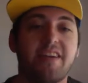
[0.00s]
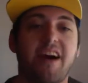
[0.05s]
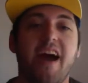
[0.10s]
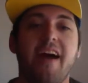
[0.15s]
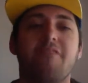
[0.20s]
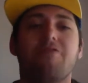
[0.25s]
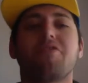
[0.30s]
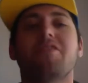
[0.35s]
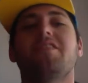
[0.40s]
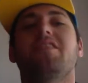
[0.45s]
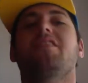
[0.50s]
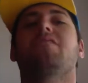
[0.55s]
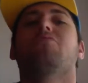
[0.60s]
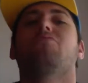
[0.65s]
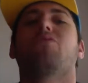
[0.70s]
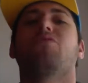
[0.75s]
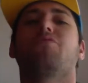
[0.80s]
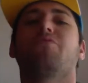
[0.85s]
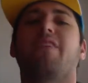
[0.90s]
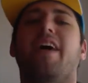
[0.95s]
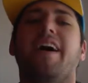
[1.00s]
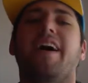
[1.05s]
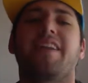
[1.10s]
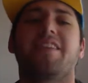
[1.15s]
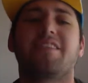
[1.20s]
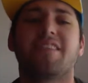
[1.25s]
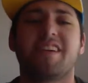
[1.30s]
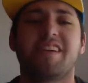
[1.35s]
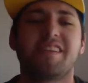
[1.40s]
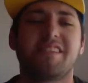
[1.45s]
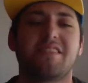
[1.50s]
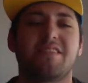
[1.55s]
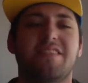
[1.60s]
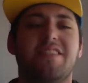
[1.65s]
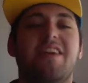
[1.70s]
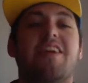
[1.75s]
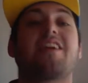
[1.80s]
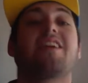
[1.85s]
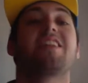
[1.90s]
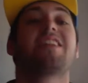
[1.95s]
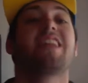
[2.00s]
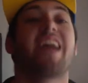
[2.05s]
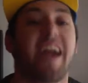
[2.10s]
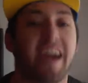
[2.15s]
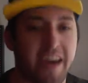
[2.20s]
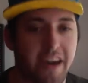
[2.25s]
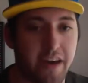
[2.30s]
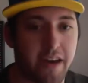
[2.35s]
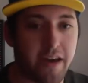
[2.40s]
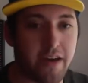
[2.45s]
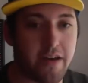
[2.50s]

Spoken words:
everything will finally click.